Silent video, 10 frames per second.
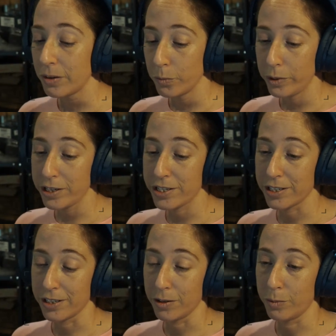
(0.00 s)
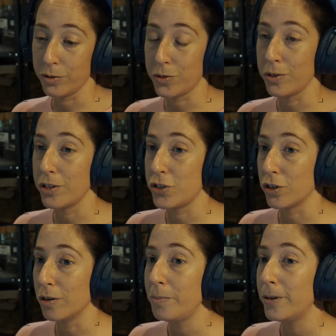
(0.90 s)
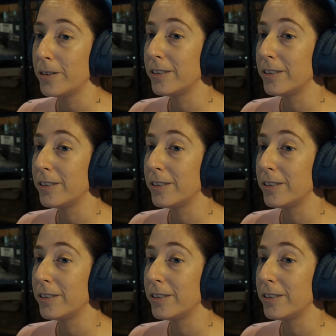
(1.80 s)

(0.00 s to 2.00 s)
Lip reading: which will do the job